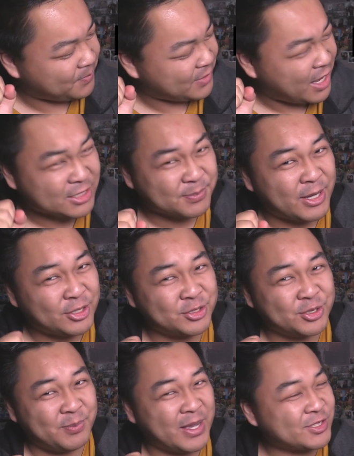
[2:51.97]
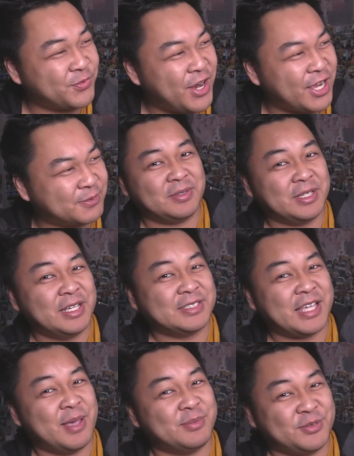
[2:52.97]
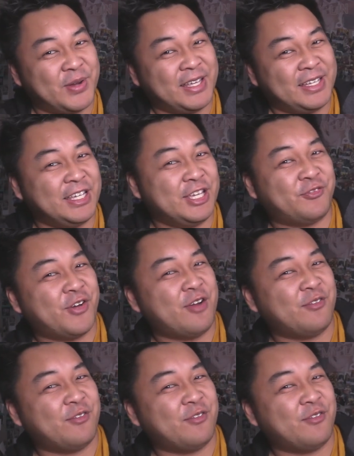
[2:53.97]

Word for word: that's my YouTube best friend. This game's rated E for